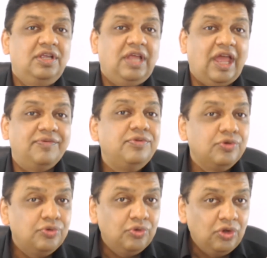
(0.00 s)
Have
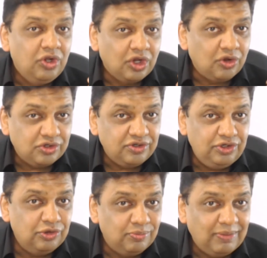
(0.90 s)
you got a
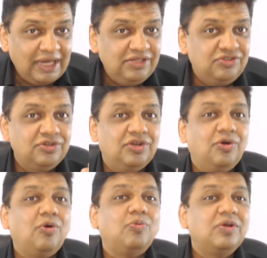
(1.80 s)
new manager,
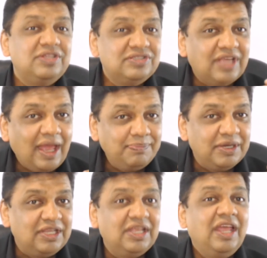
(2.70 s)
or what is happening,